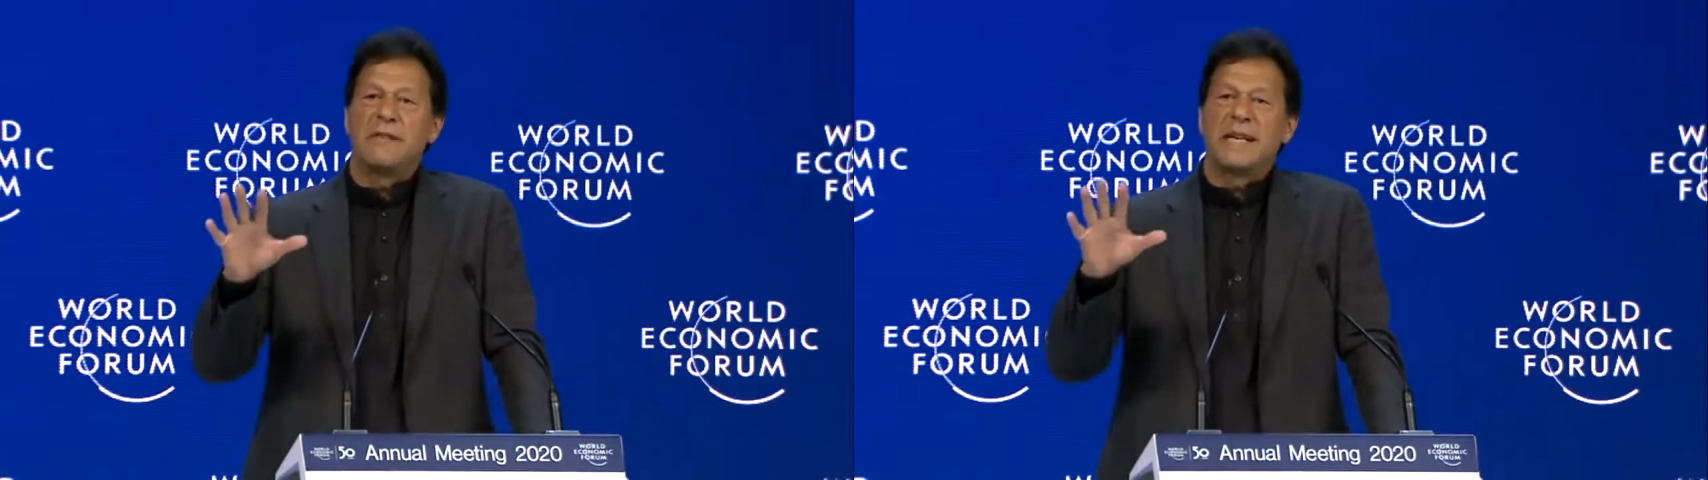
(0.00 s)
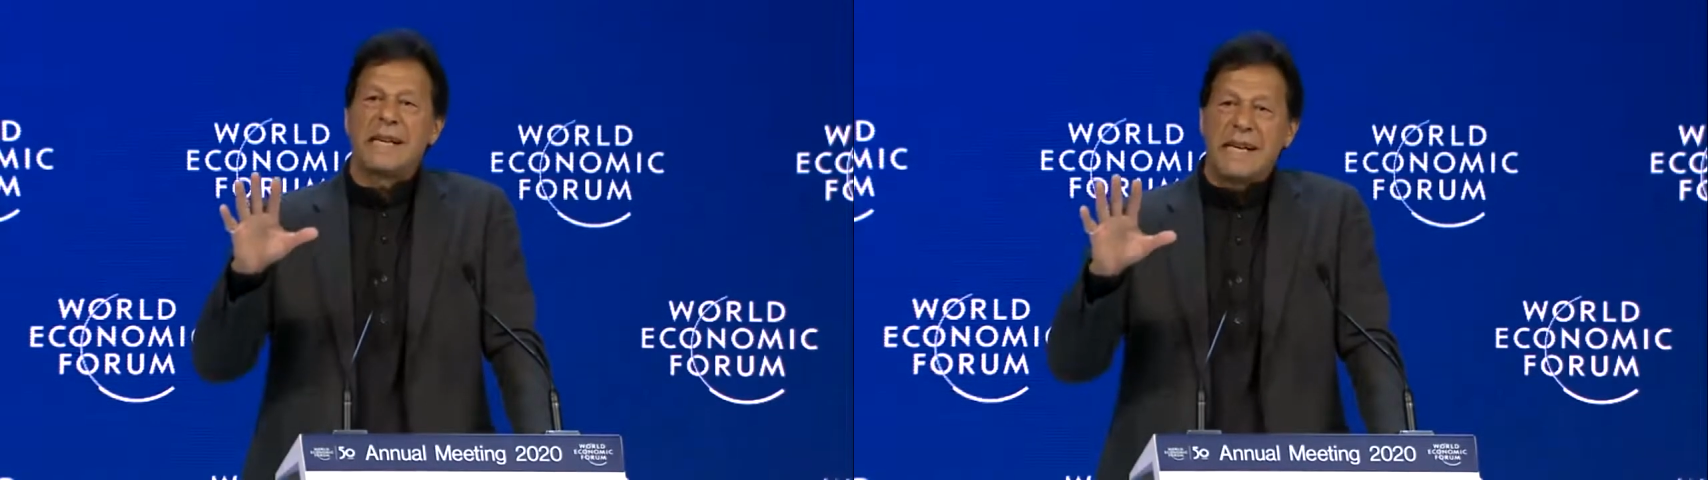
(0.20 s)

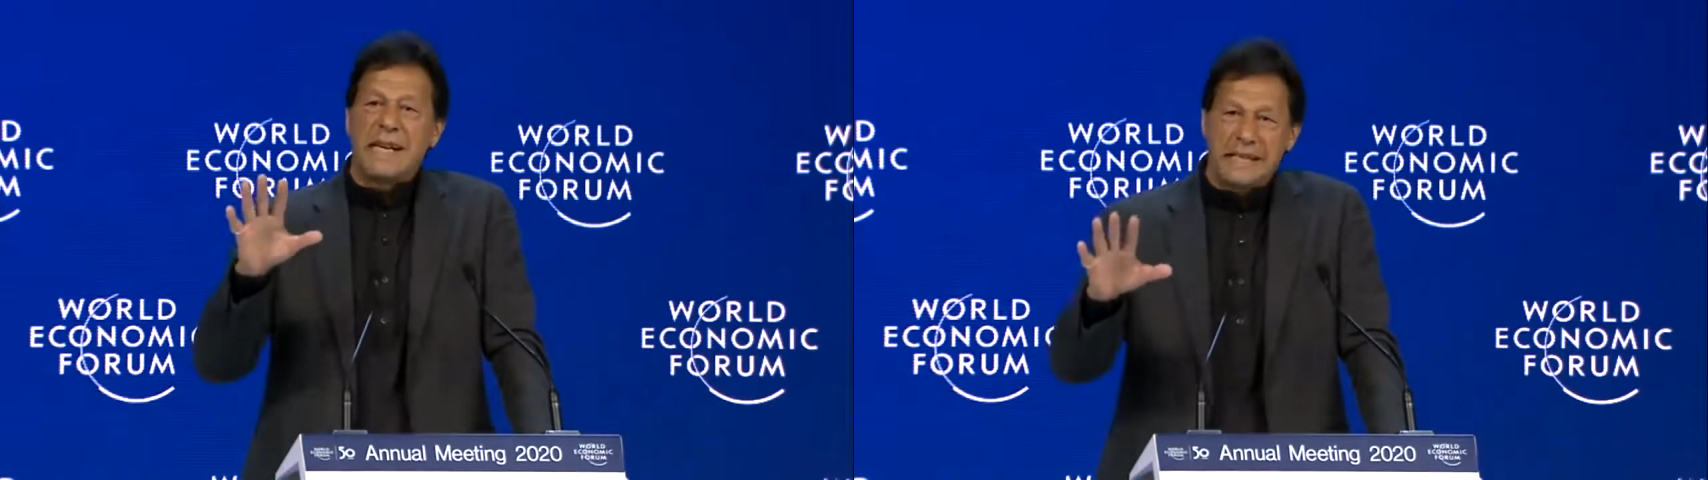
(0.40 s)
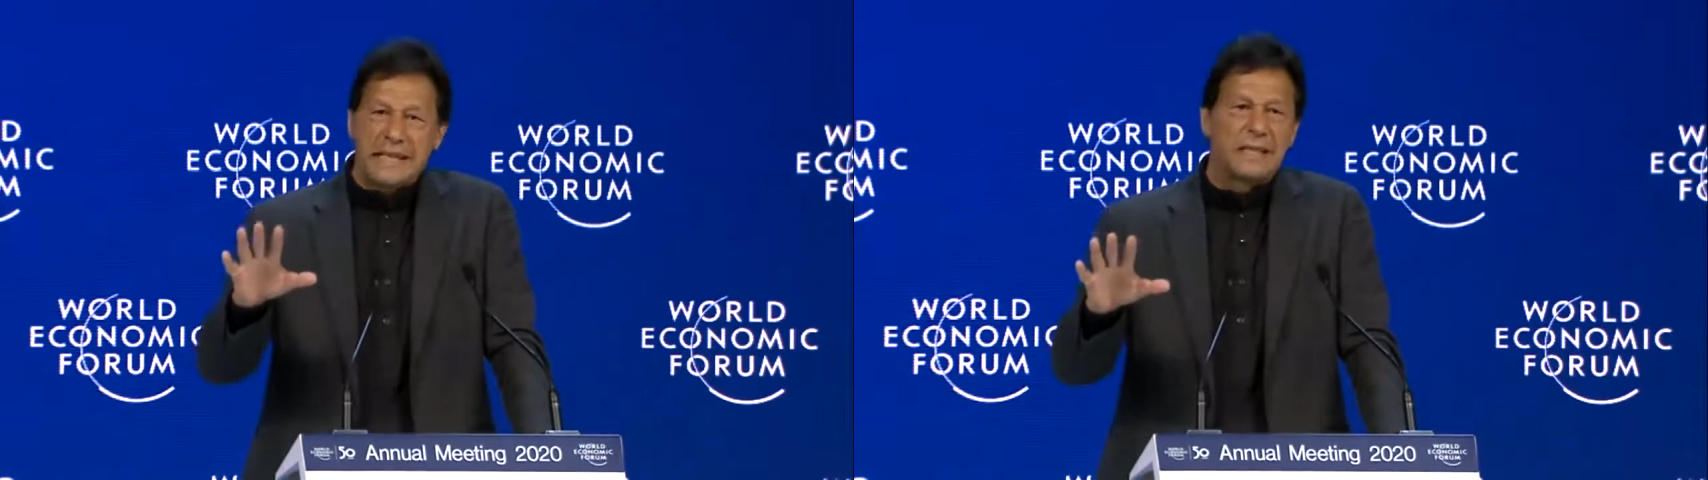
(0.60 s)
because
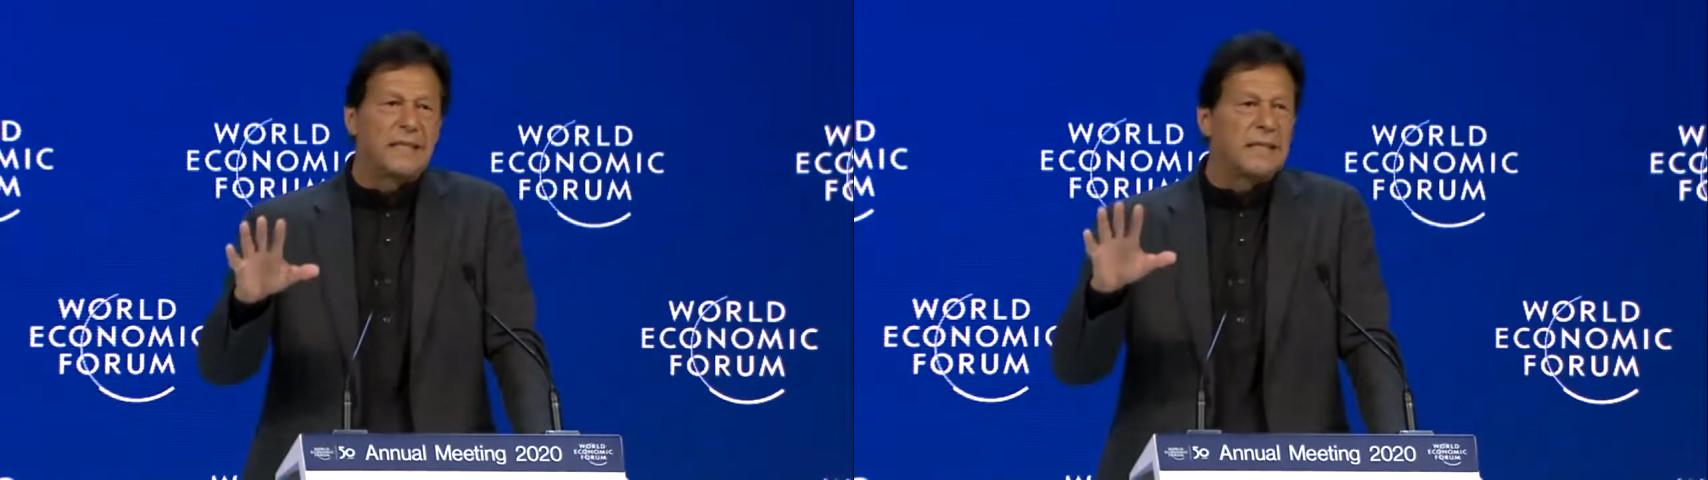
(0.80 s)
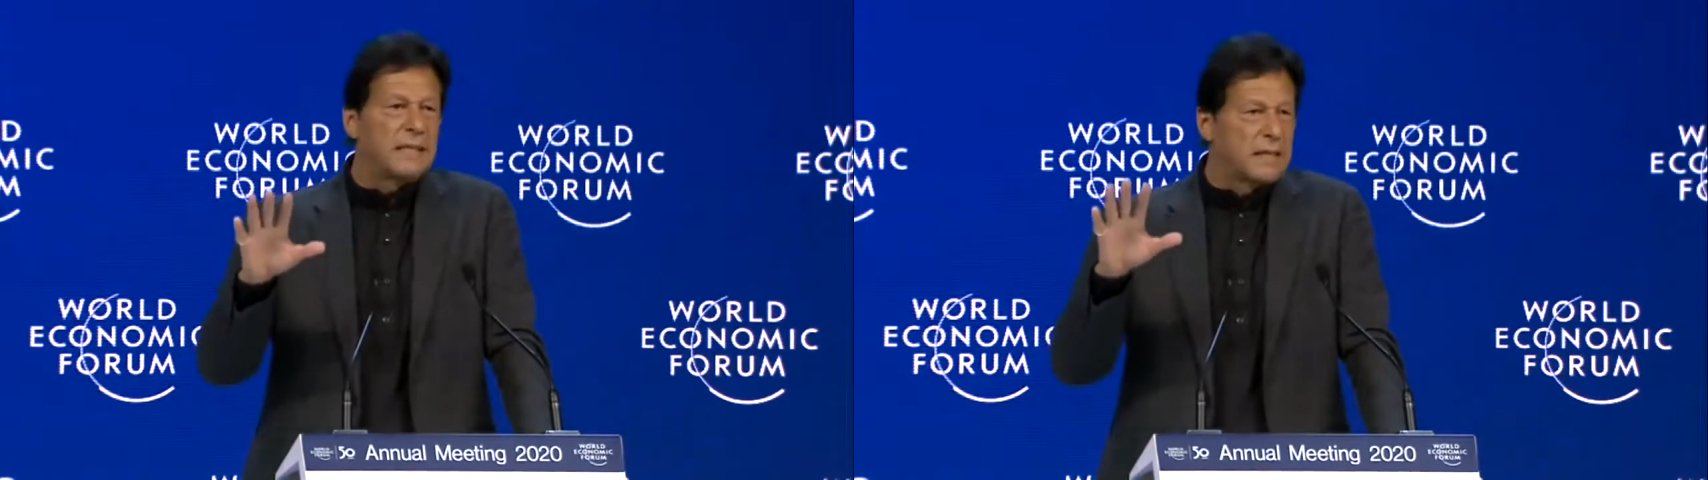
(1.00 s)
we did
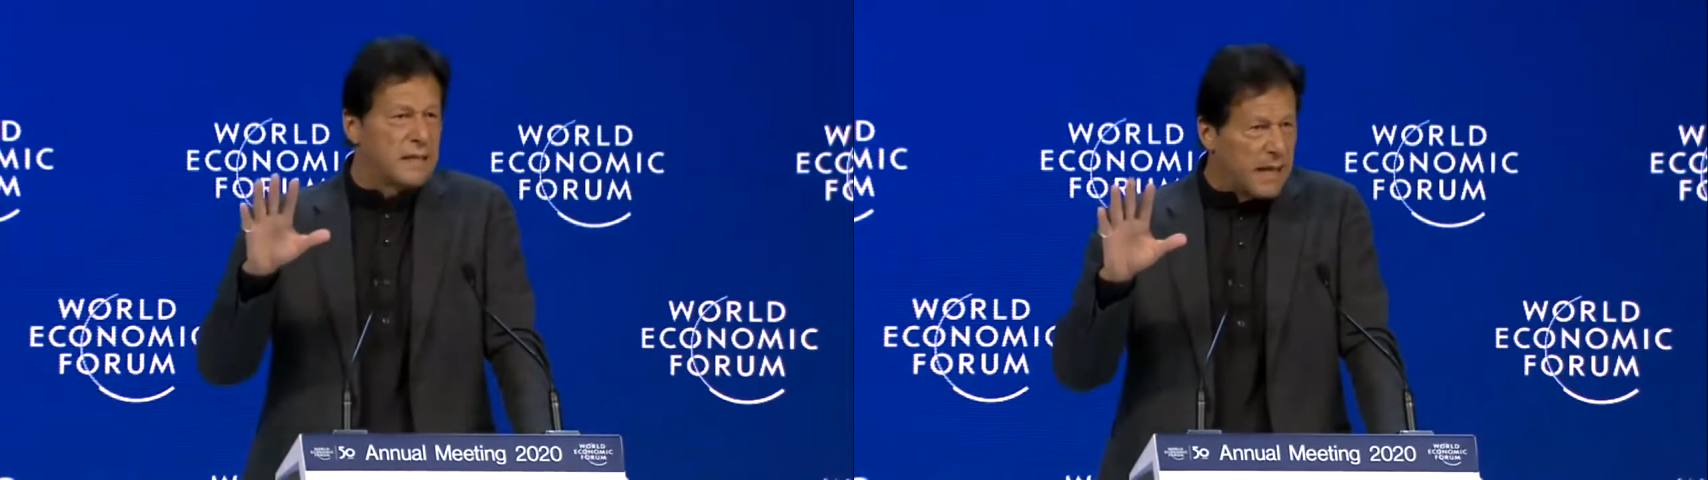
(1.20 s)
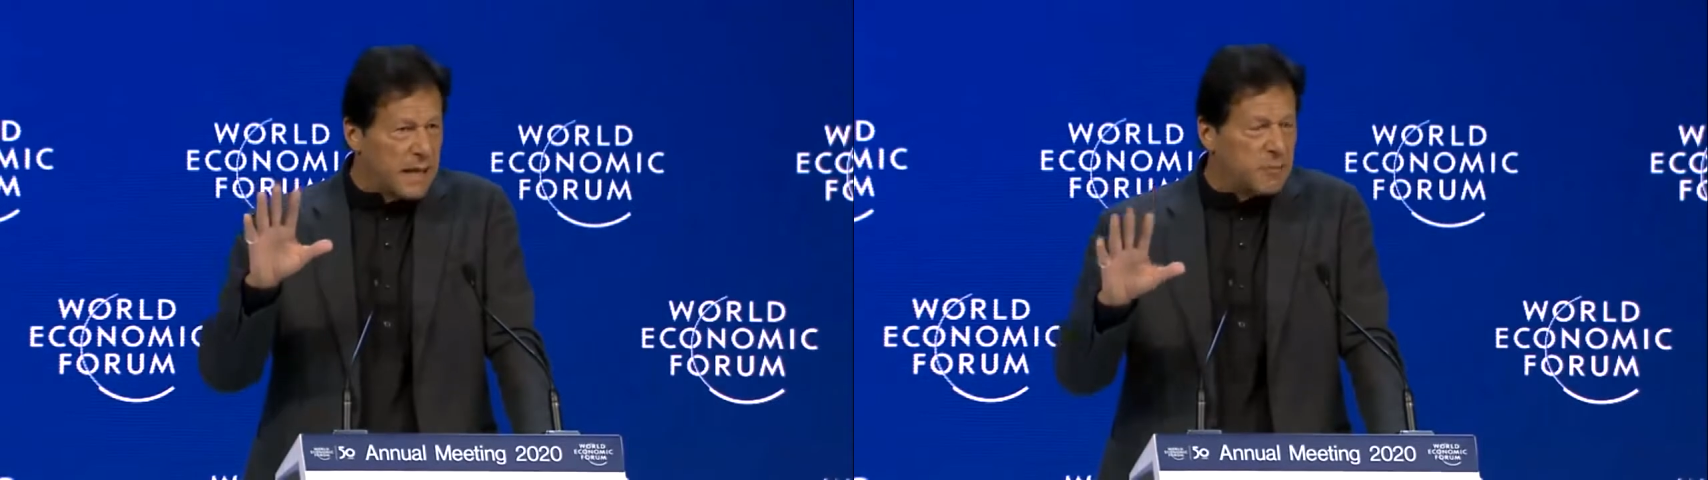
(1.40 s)
not
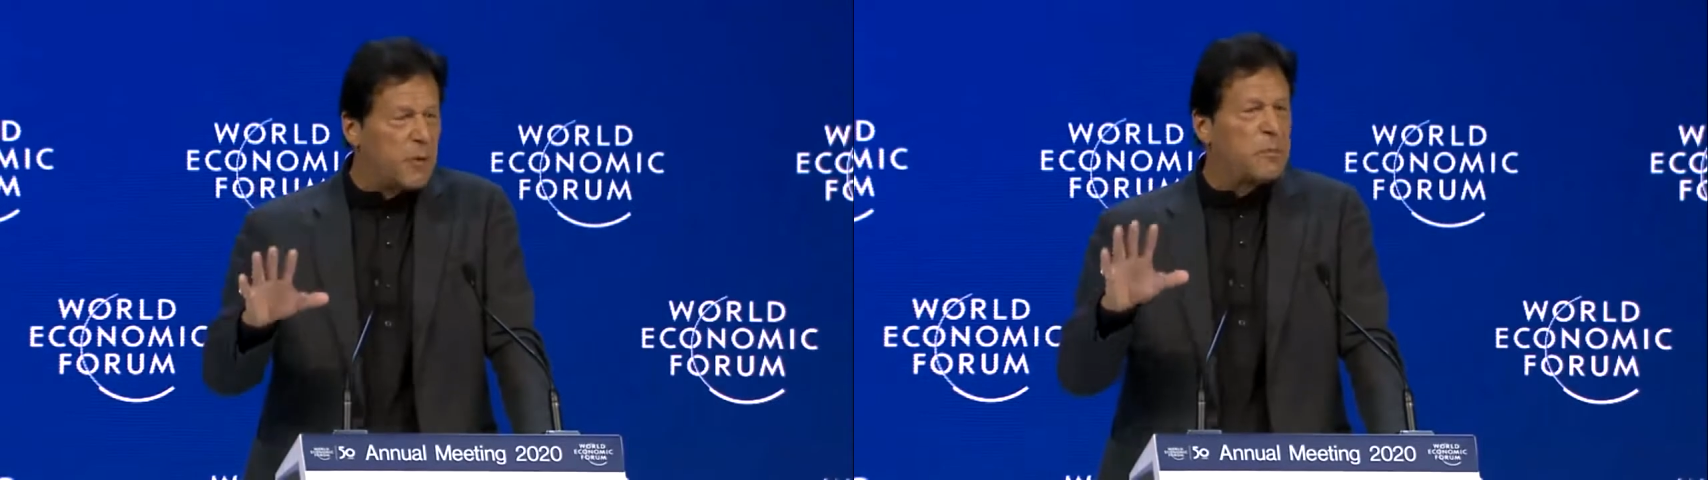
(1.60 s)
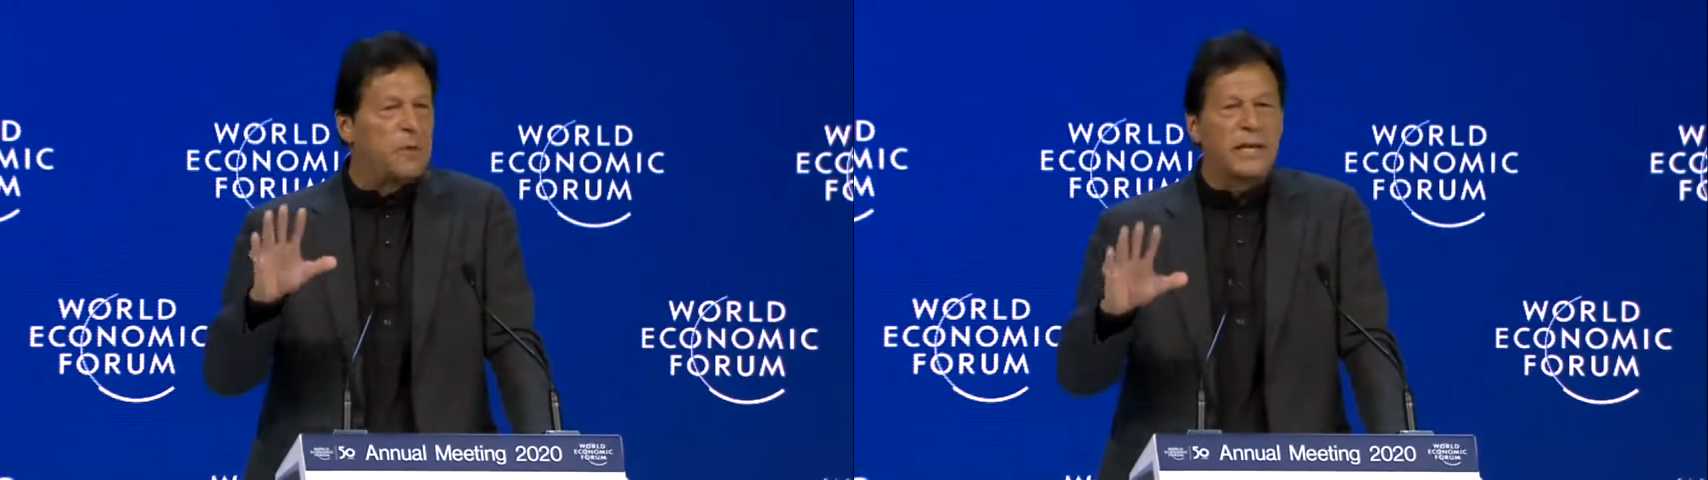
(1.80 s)
concentrate
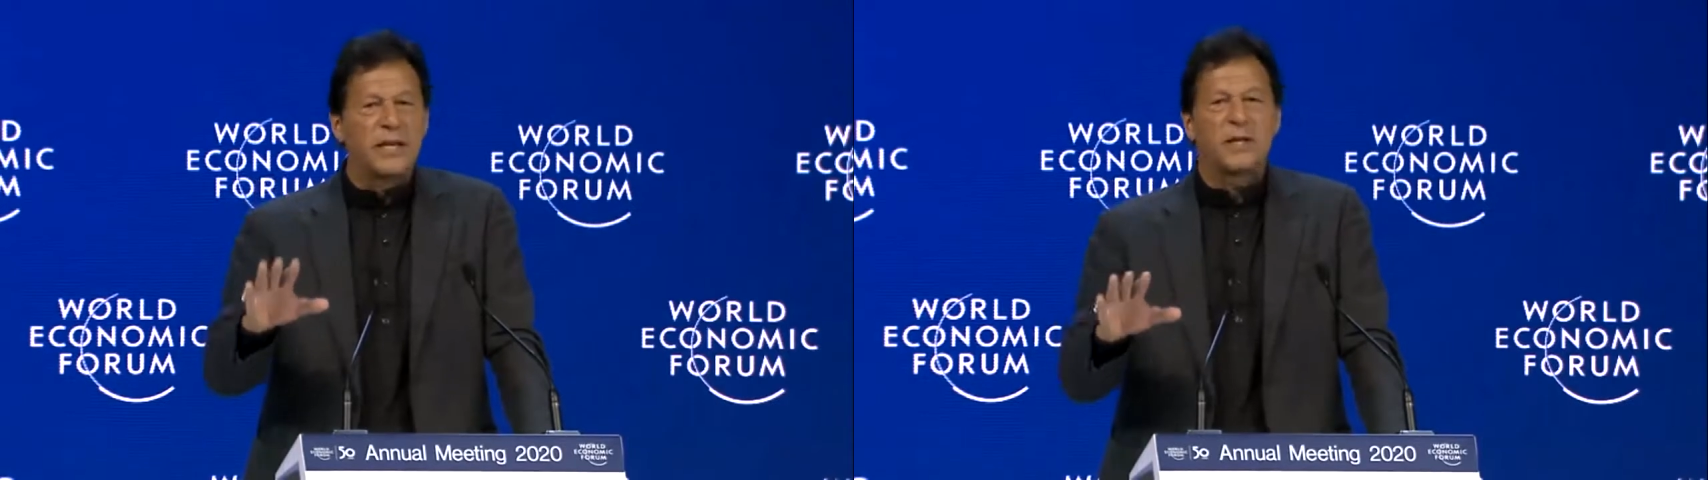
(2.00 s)
on